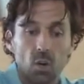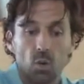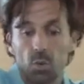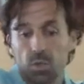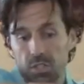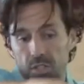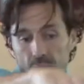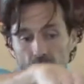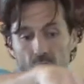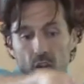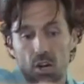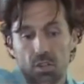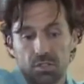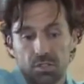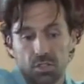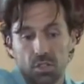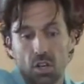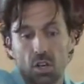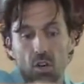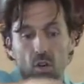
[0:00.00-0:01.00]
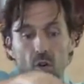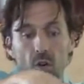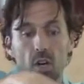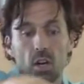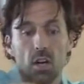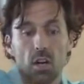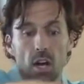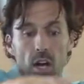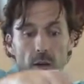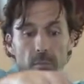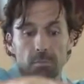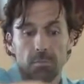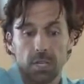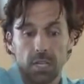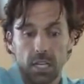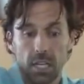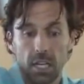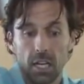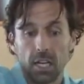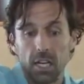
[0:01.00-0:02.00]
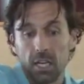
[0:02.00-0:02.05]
which can also be